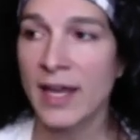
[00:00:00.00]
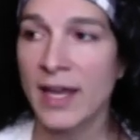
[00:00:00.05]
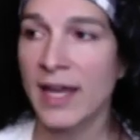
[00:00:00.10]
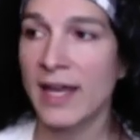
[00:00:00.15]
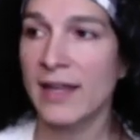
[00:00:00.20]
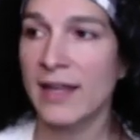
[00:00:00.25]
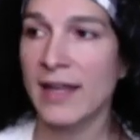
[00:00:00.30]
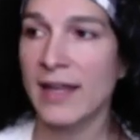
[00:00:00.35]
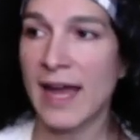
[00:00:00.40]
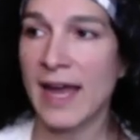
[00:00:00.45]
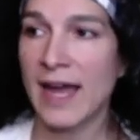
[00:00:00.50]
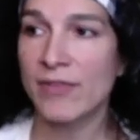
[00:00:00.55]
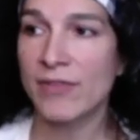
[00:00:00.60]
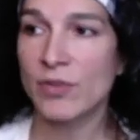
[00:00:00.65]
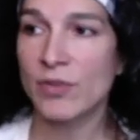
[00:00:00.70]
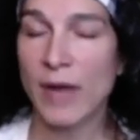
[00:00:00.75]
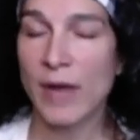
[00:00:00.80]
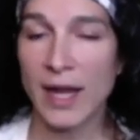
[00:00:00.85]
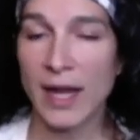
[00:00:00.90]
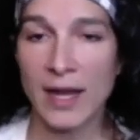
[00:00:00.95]
And they have to
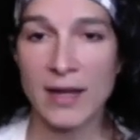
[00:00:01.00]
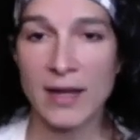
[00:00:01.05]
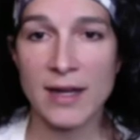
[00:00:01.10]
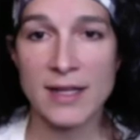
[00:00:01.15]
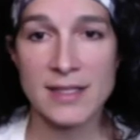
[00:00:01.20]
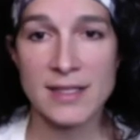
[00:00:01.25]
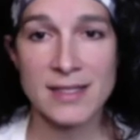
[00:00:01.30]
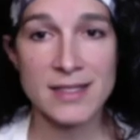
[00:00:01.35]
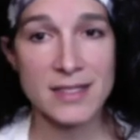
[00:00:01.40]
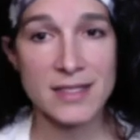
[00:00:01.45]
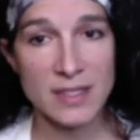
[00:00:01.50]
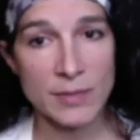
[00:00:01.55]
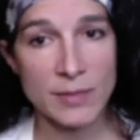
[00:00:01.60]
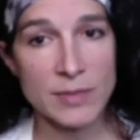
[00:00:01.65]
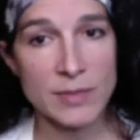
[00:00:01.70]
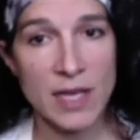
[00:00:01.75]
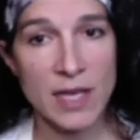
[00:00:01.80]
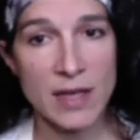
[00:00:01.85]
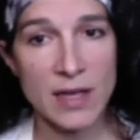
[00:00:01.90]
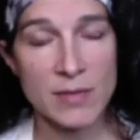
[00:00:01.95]
recognize that
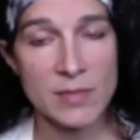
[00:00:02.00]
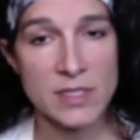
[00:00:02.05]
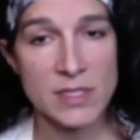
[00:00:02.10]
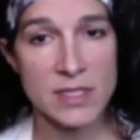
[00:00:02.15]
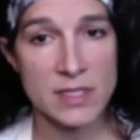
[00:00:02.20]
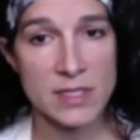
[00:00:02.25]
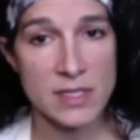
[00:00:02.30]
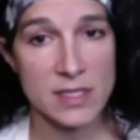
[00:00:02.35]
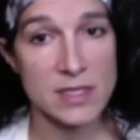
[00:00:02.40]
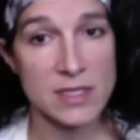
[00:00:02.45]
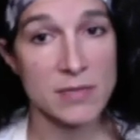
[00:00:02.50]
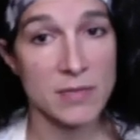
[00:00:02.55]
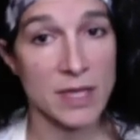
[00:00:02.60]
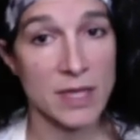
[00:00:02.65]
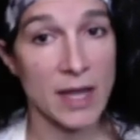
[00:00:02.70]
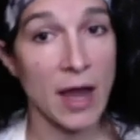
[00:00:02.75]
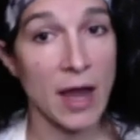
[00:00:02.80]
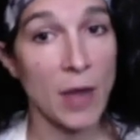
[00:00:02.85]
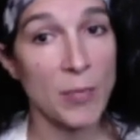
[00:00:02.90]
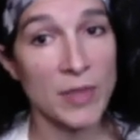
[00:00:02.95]
sometimes the system
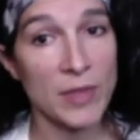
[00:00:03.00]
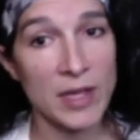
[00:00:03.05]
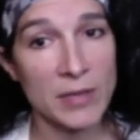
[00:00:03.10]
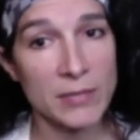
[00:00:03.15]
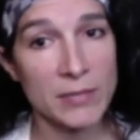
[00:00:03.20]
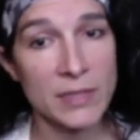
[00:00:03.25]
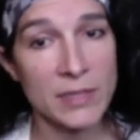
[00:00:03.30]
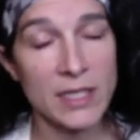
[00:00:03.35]
can help them